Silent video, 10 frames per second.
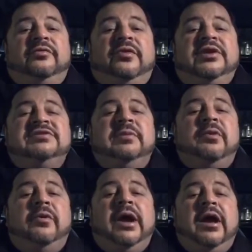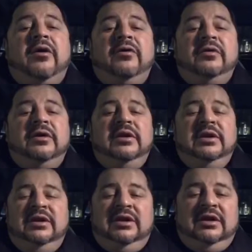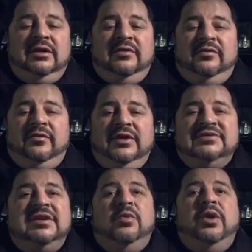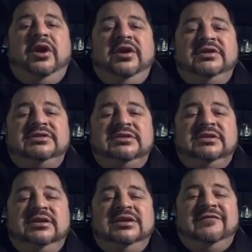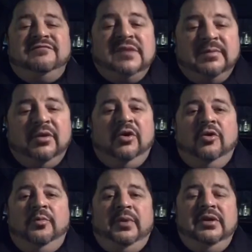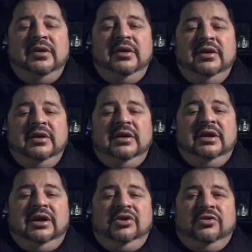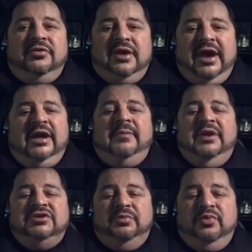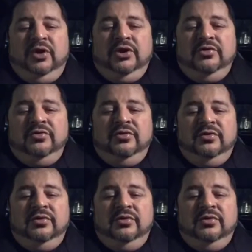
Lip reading: raise the morale and raise the awareness and giving people hope. And Adam, I support you.